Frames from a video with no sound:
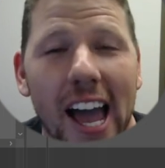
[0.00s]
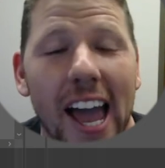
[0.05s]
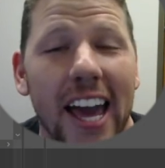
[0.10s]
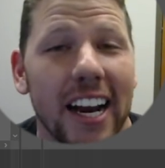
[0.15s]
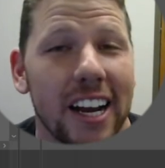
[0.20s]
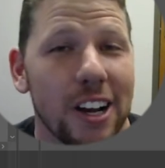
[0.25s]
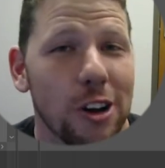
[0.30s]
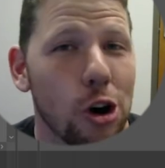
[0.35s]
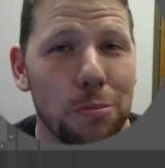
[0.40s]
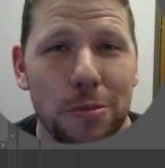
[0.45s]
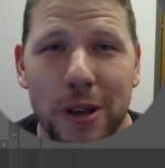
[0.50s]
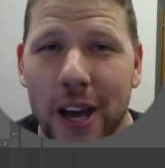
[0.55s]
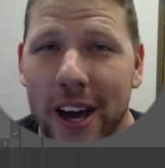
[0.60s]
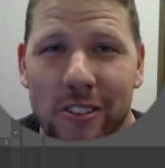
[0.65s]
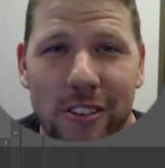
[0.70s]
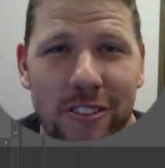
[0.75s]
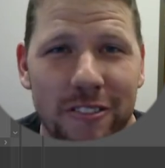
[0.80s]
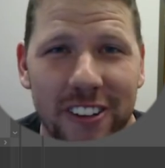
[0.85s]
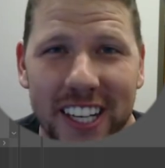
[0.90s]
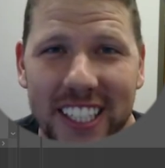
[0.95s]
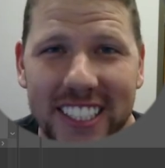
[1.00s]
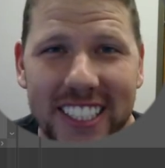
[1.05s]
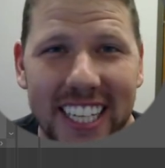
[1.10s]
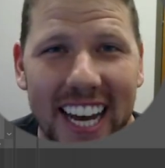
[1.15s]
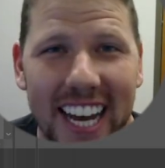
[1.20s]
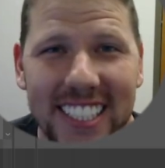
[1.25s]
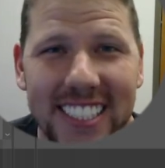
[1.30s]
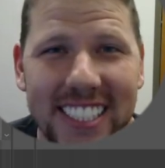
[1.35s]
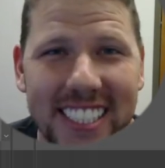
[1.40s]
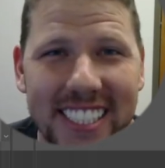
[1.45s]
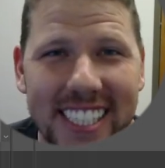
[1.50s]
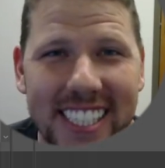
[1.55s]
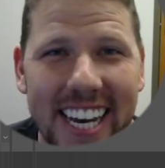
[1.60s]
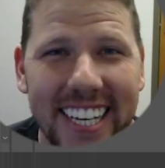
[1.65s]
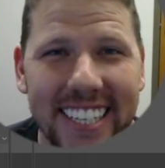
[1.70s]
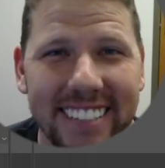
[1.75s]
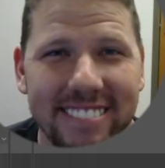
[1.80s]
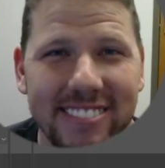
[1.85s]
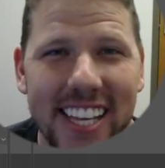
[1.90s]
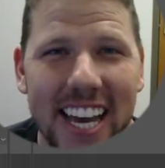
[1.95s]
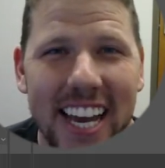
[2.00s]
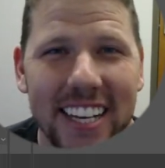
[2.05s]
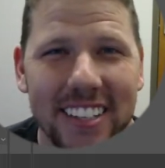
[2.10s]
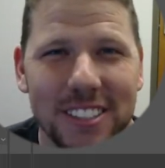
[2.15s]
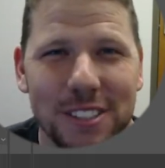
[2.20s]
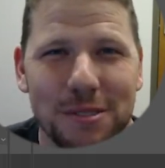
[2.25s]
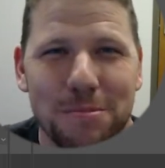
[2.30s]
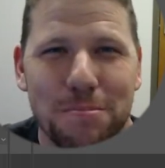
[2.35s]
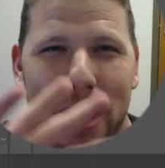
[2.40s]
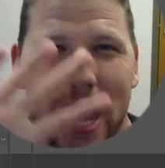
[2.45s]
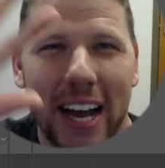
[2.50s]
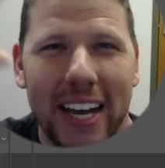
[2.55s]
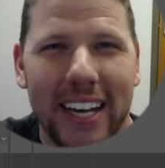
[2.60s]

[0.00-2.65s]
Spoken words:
and I hope you have a fantastic day. Thanks. Bye.